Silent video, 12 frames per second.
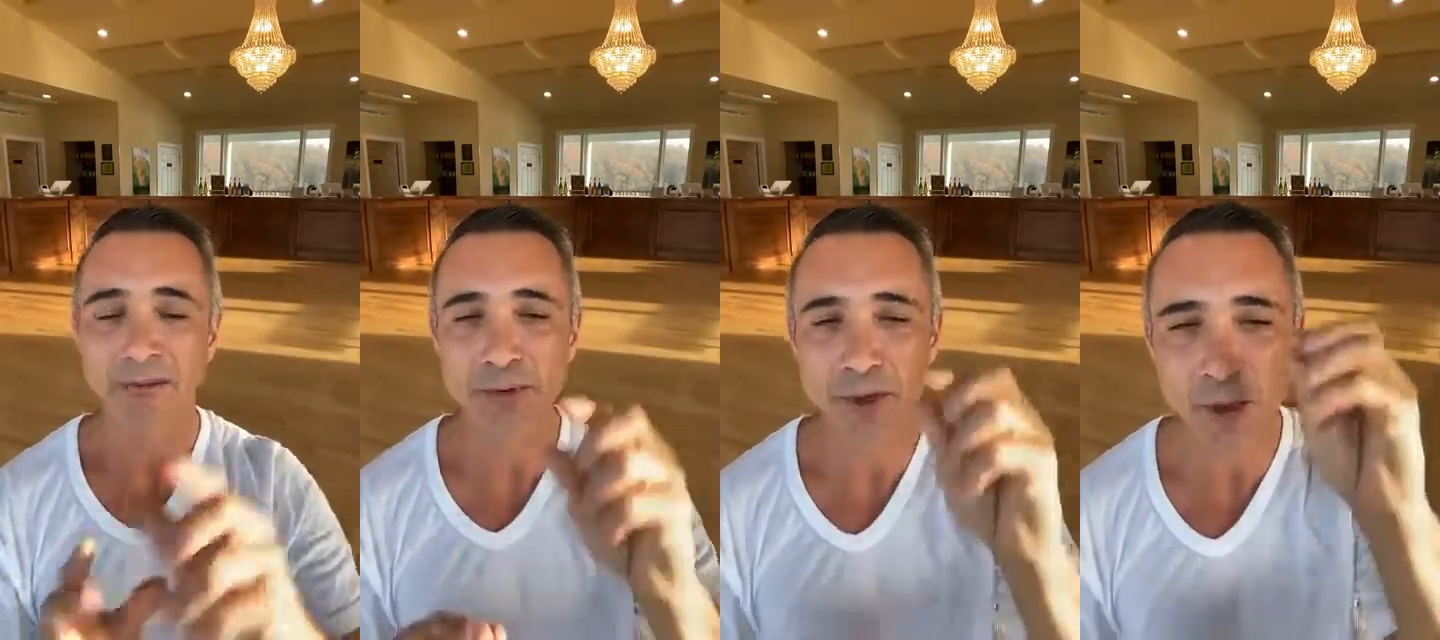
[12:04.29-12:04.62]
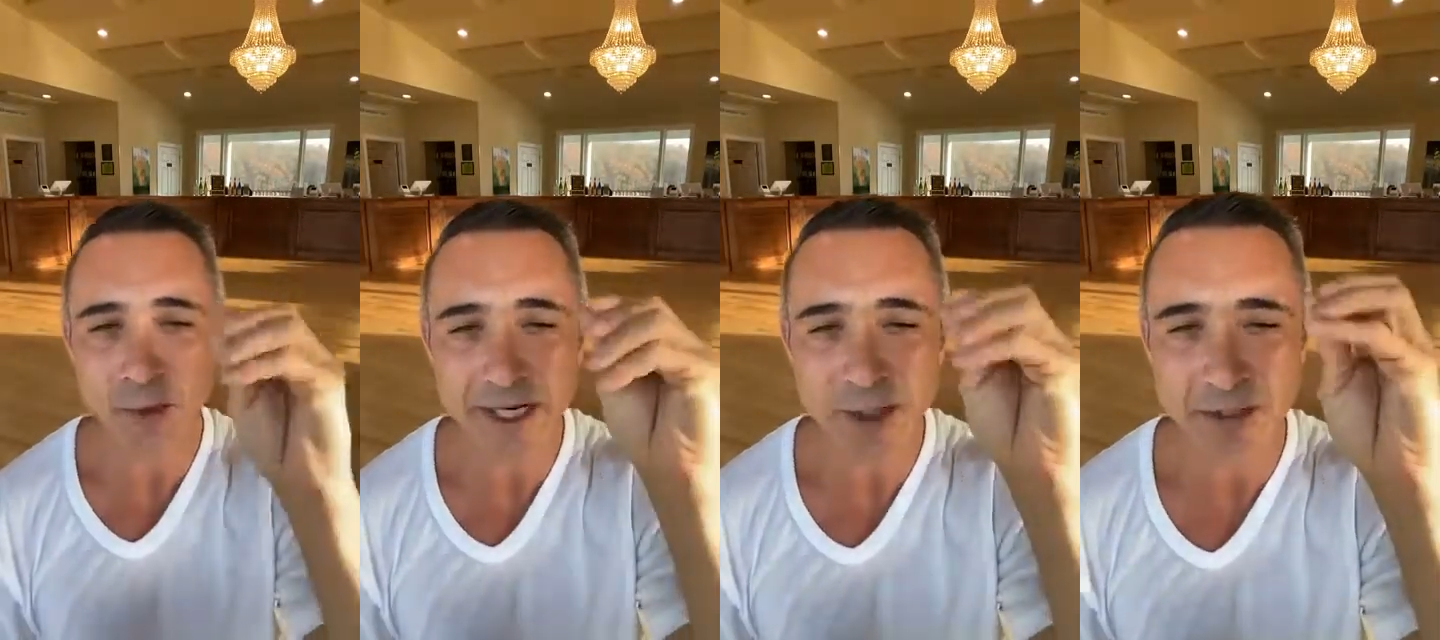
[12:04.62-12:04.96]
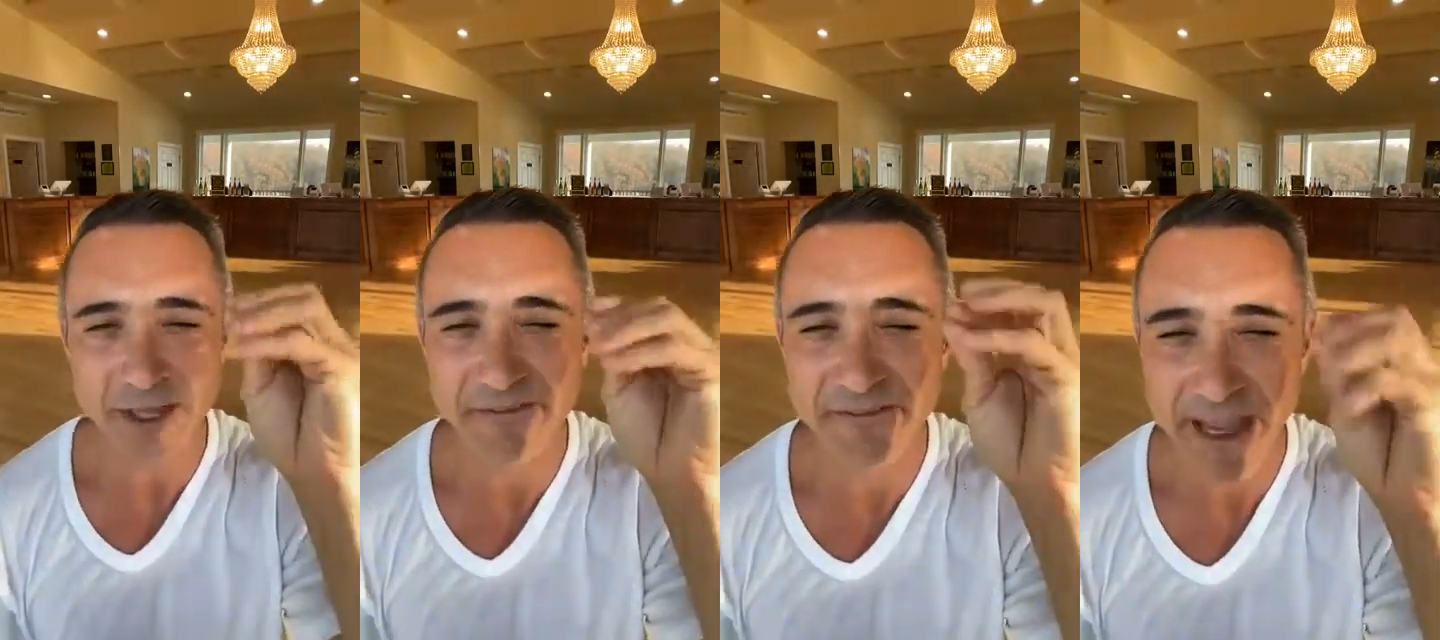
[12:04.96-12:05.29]
Blue Ridge
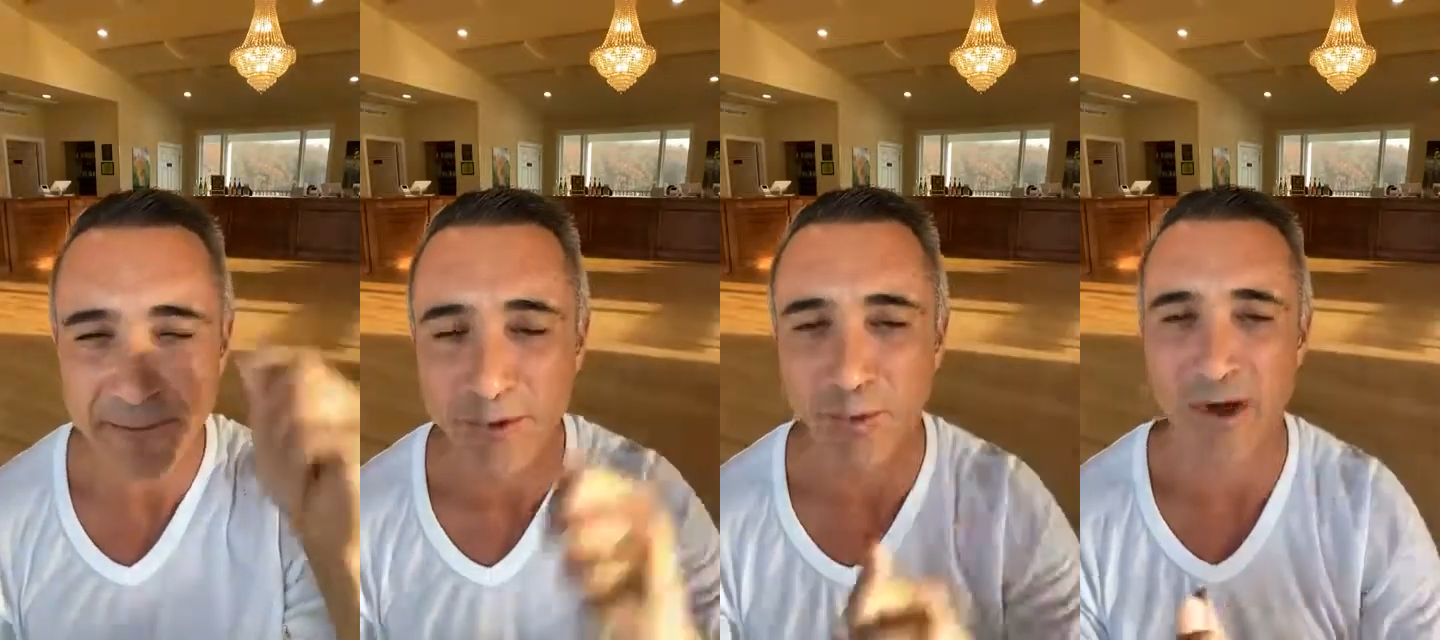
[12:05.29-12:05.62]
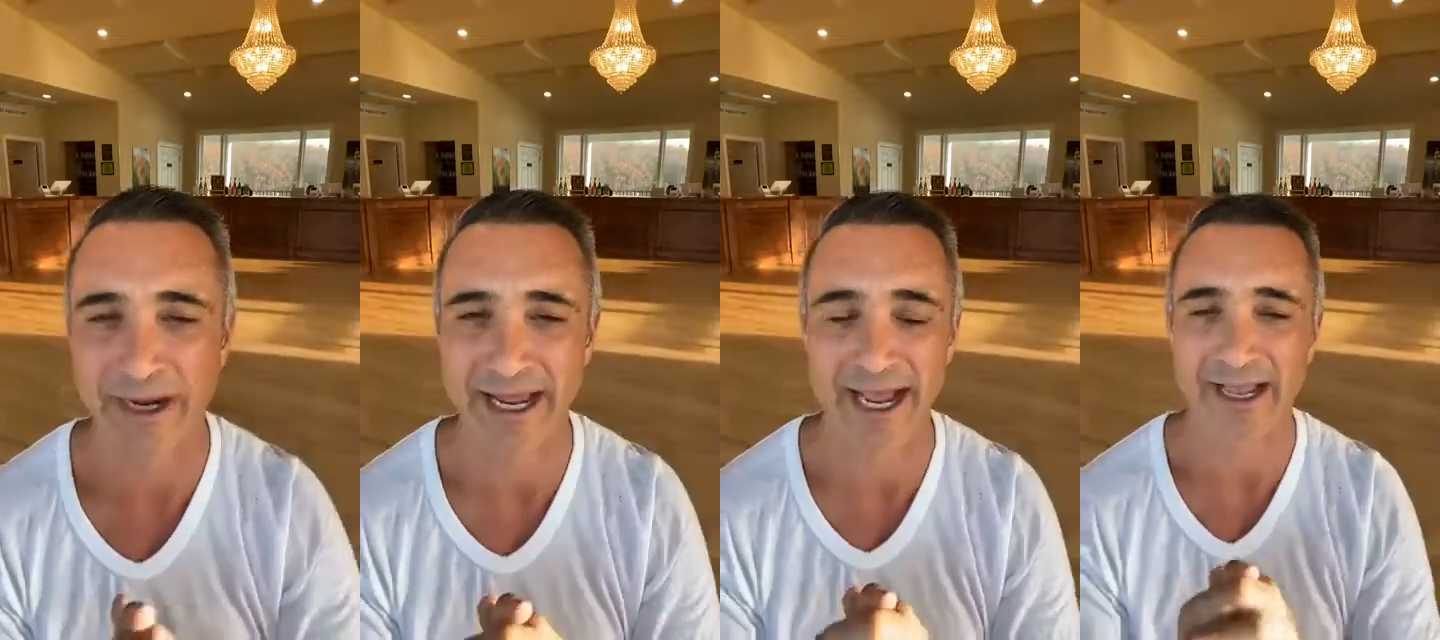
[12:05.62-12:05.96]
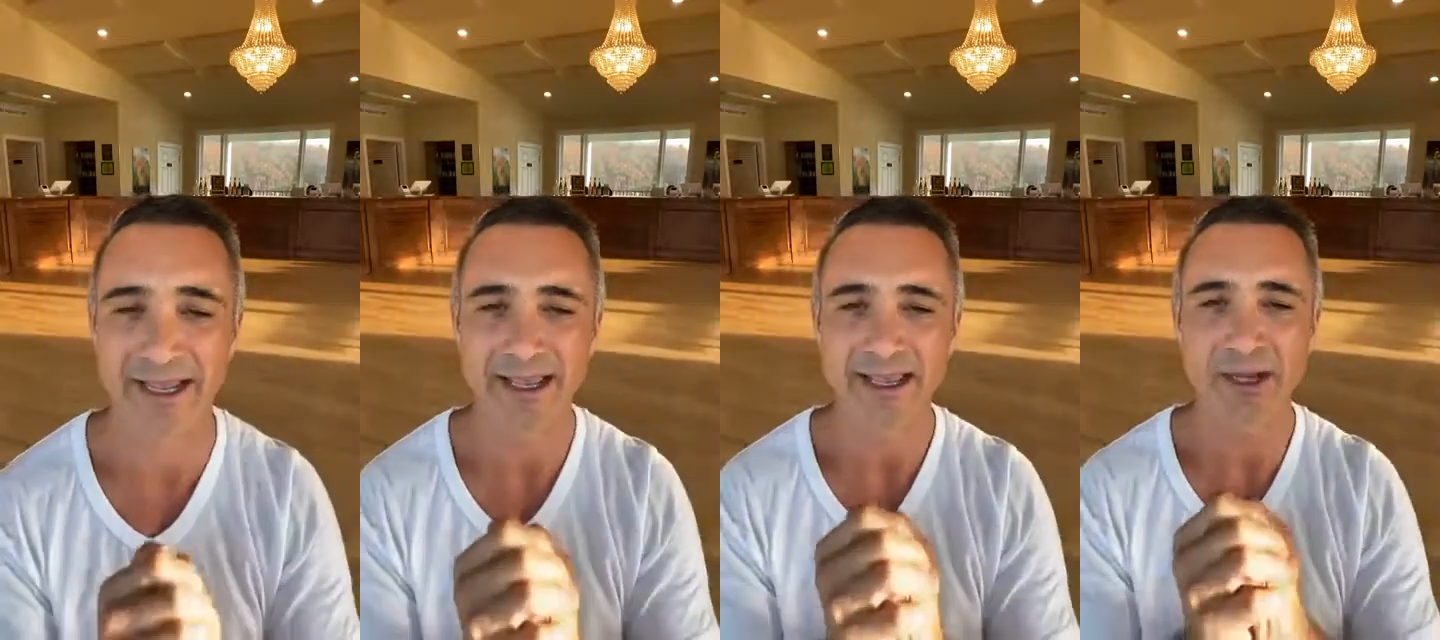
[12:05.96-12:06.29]
was a vapor one day.